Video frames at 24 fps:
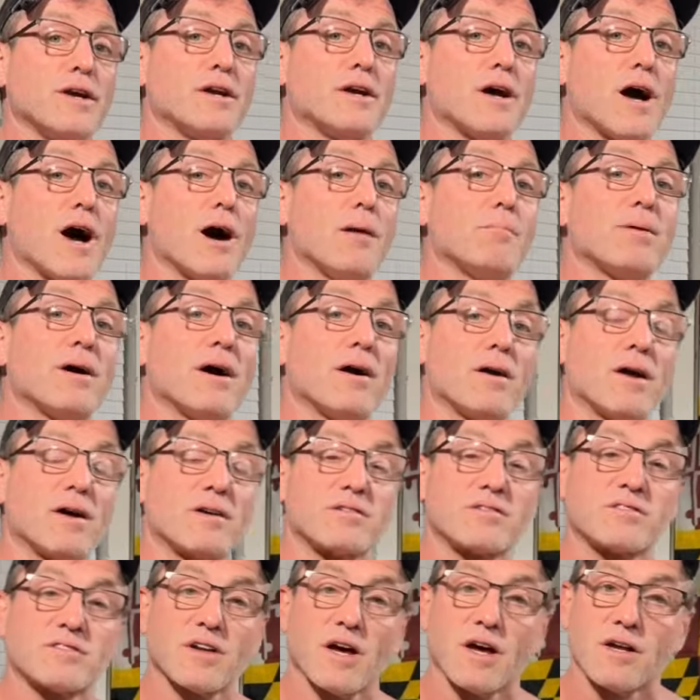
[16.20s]
compound
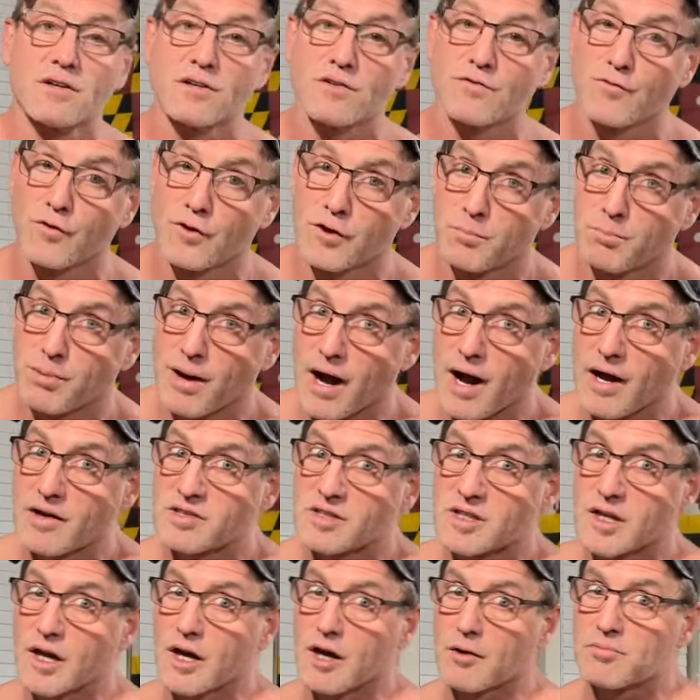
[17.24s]
exercises for your
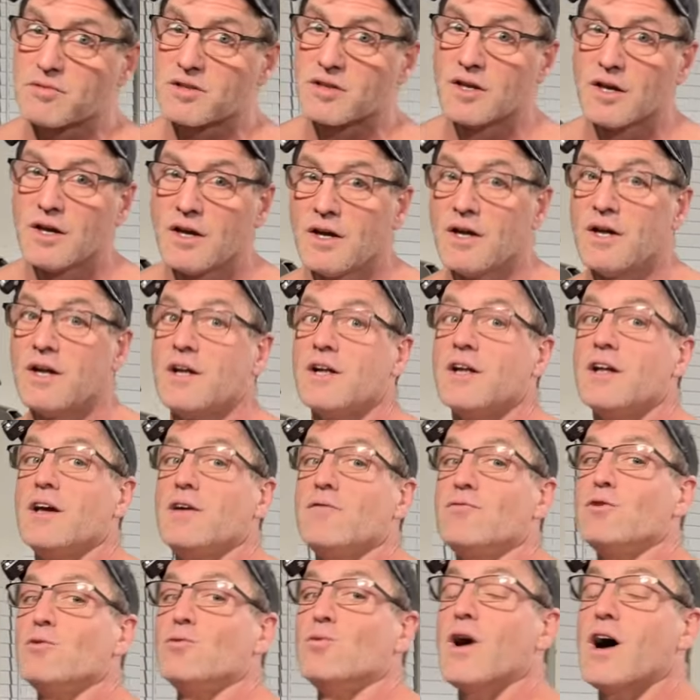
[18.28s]
biceps.
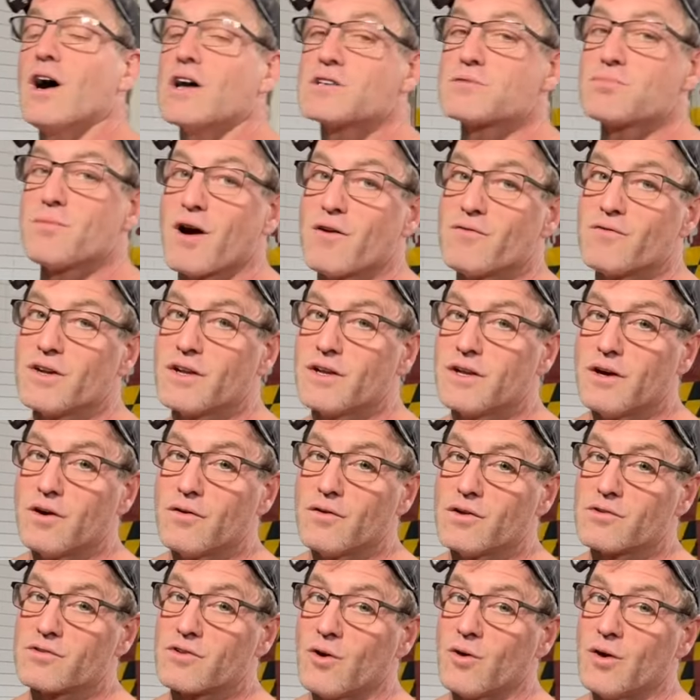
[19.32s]
If you watch my video,
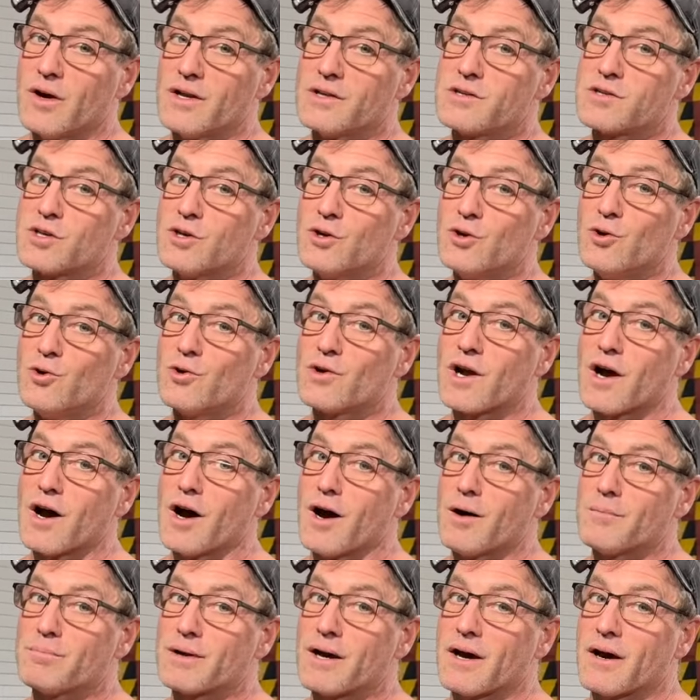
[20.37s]
there's only two
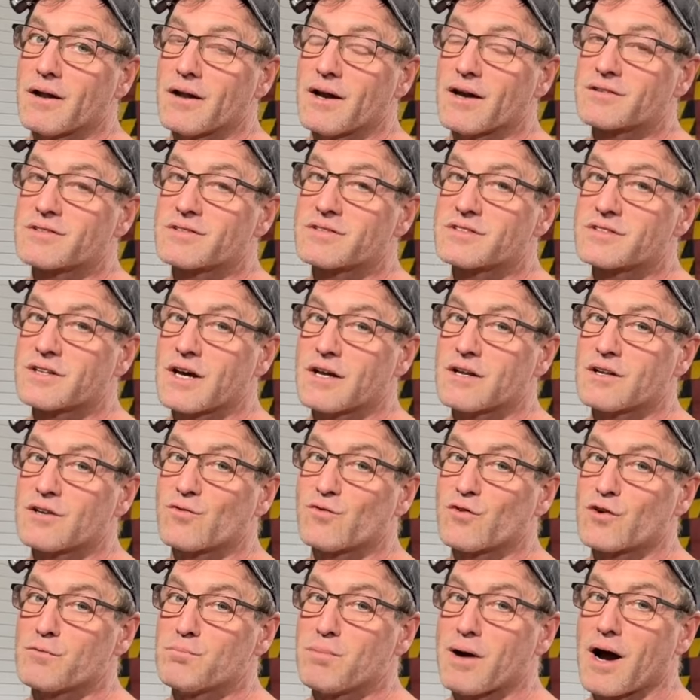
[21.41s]
compound exercises
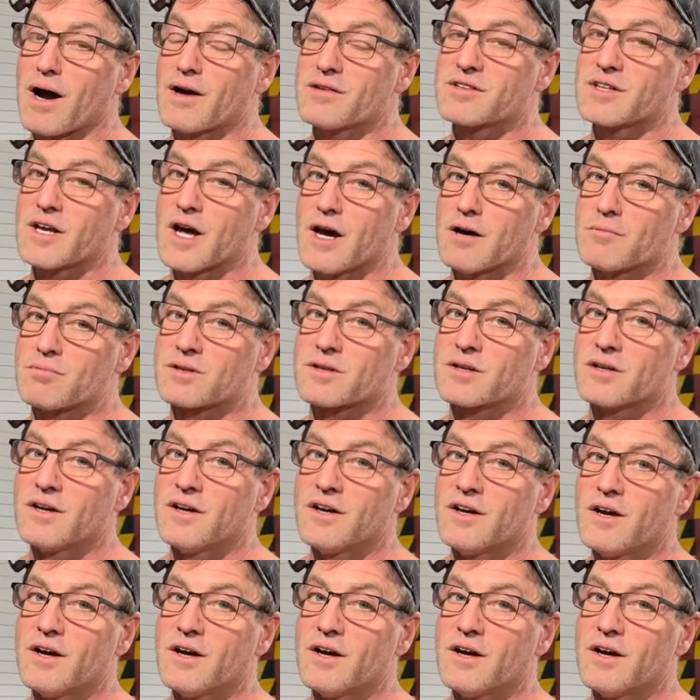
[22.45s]
for your biceps.